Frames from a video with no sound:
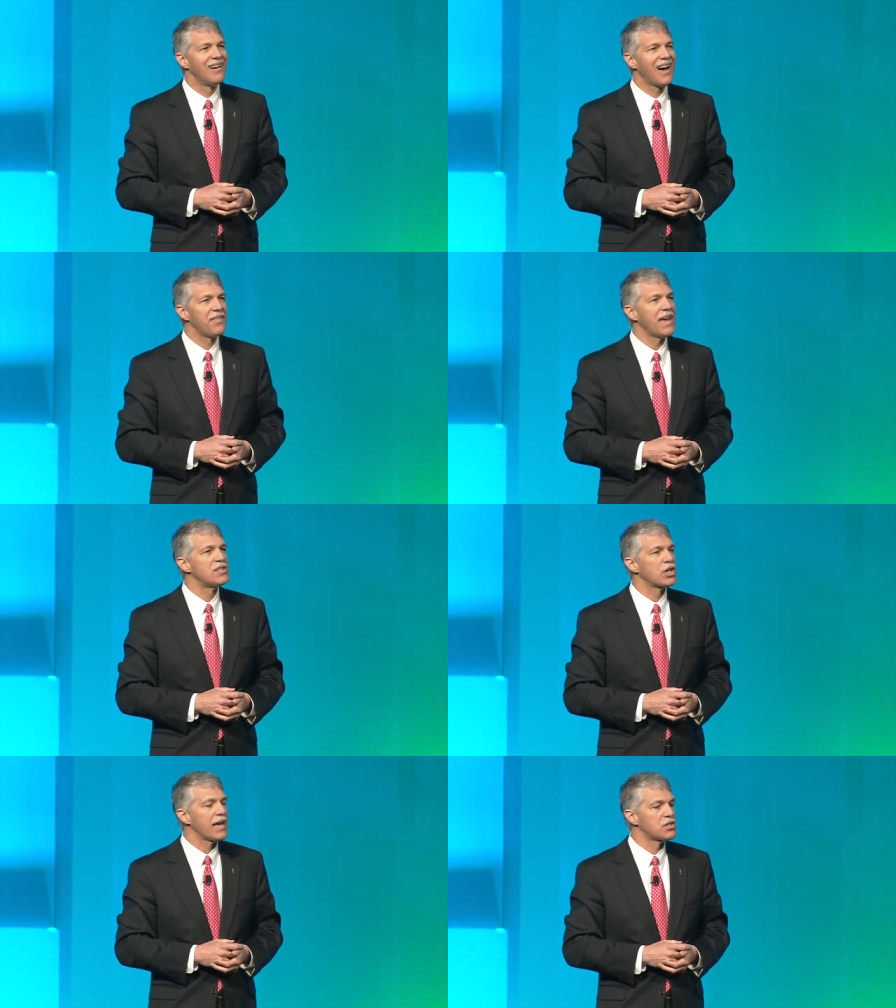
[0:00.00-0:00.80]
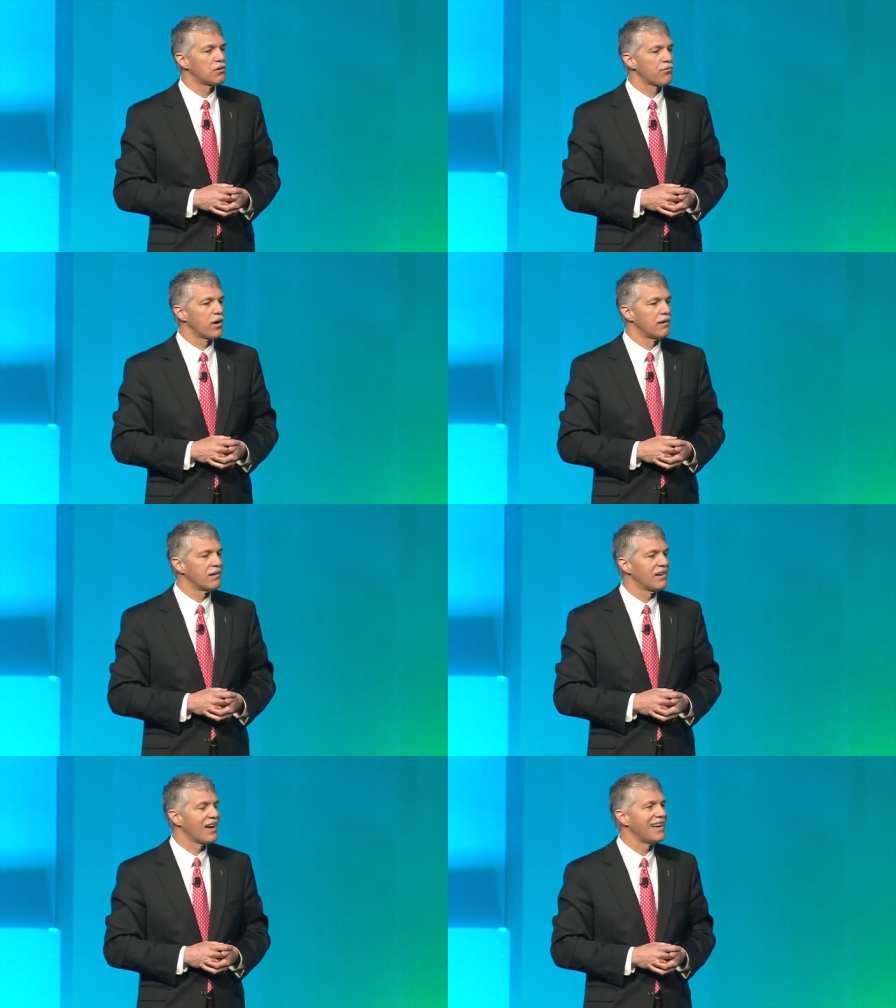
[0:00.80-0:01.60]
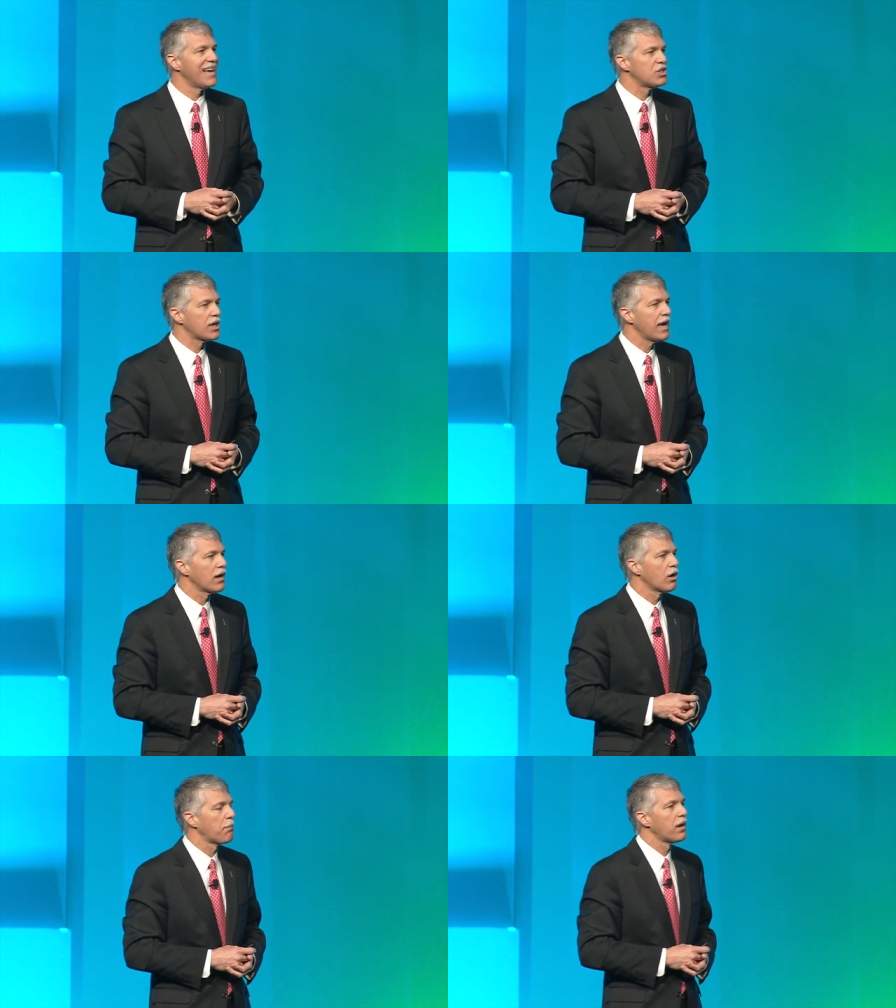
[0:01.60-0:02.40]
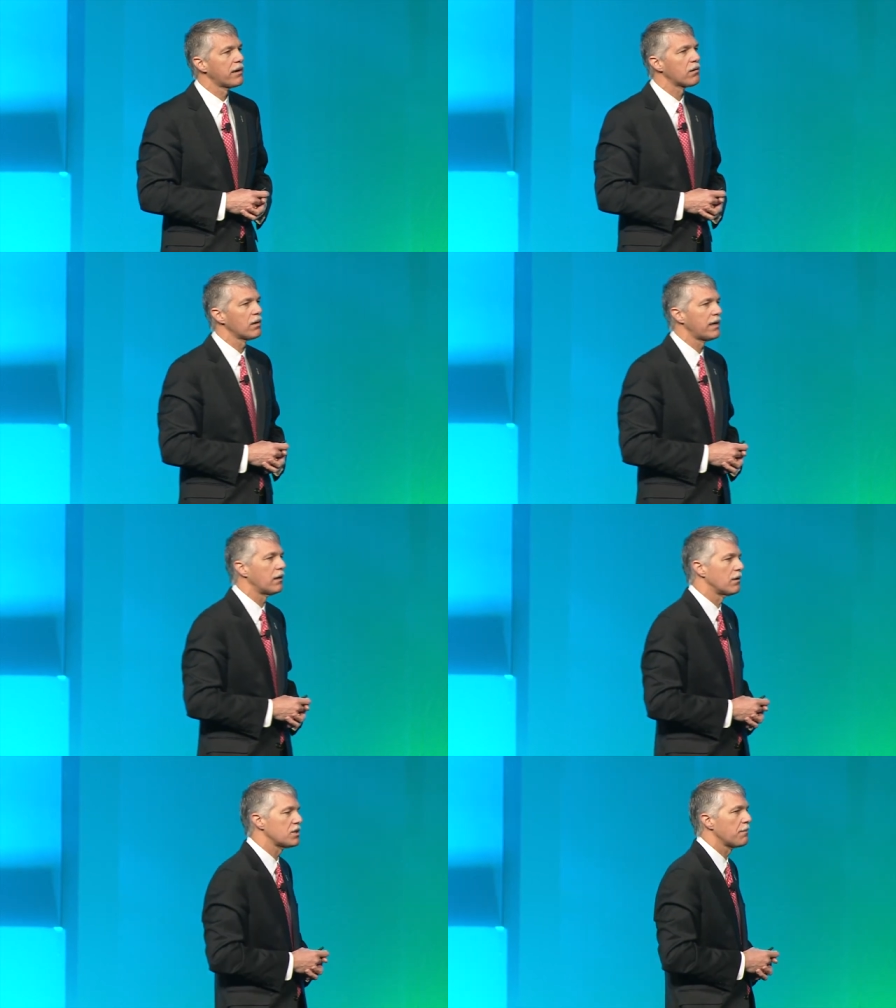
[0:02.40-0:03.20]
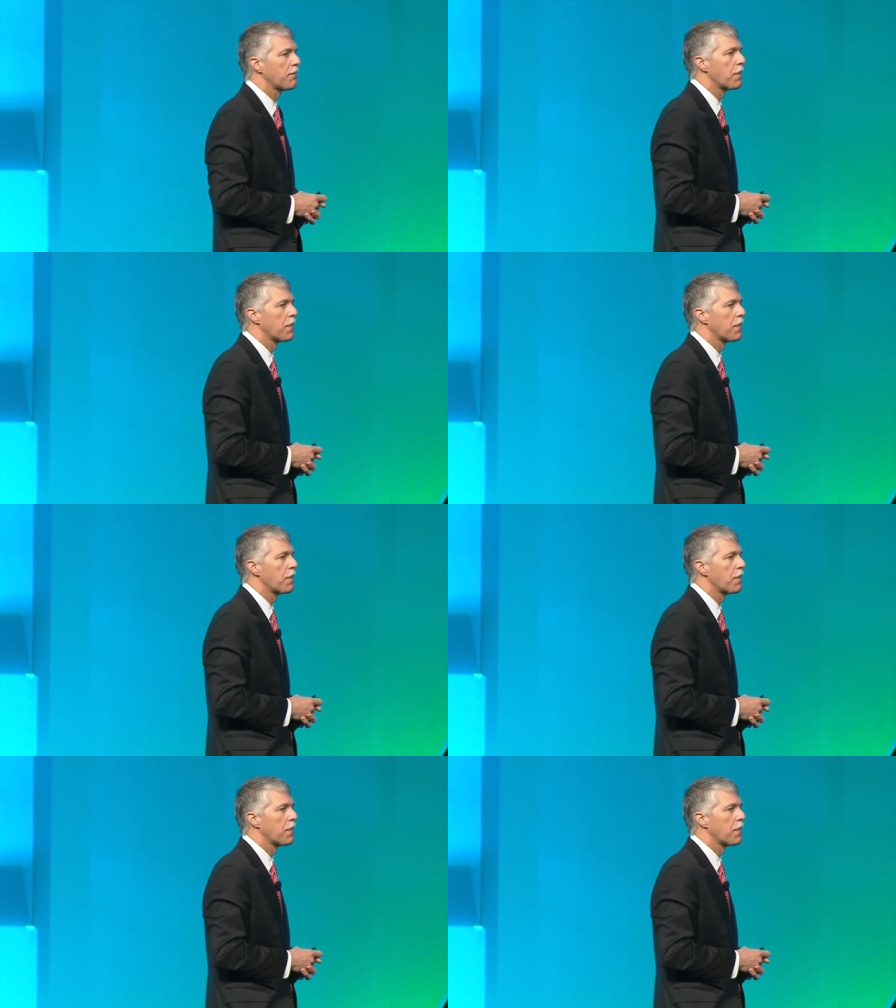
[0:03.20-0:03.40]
On the education front, on educating our political leaders,